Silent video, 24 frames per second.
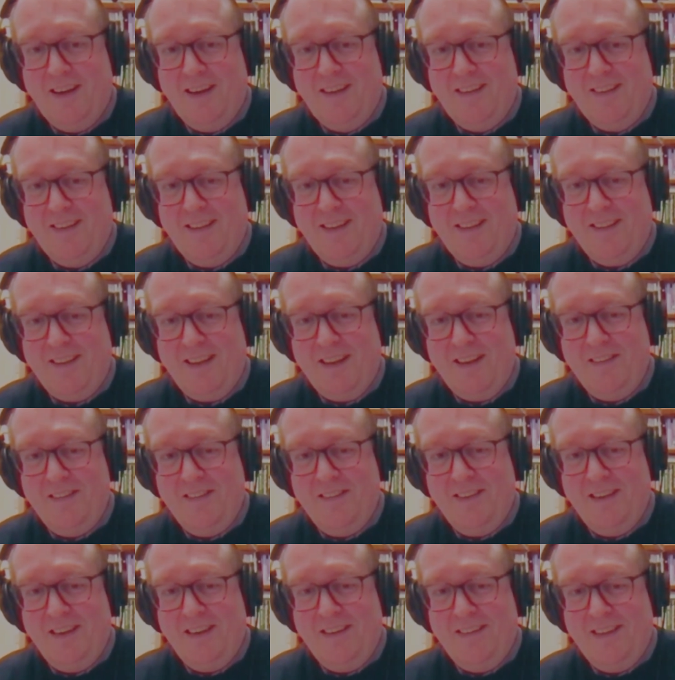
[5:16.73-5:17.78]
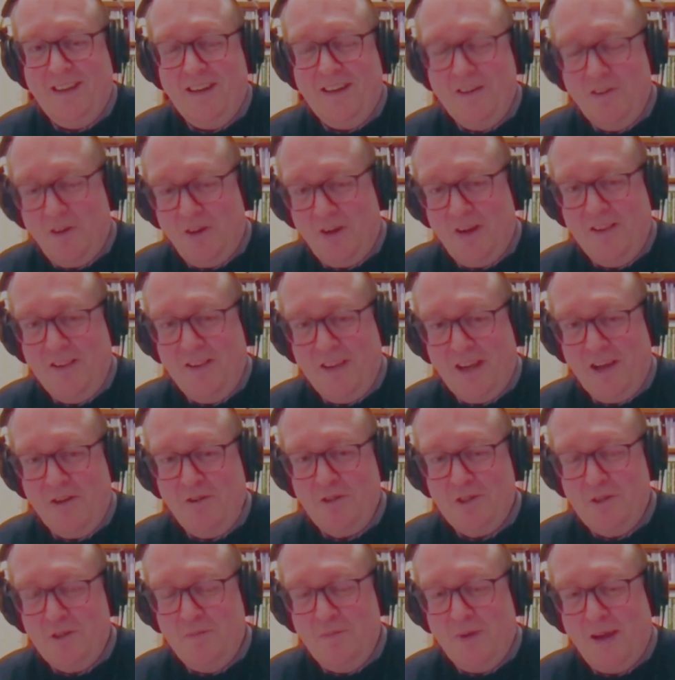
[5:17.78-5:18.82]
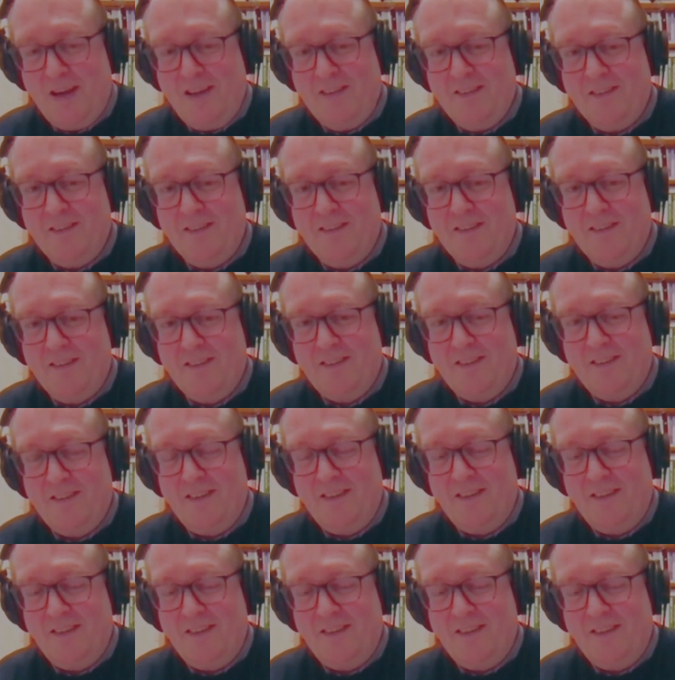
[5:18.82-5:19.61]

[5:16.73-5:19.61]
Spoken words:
They're not in the ocean basins.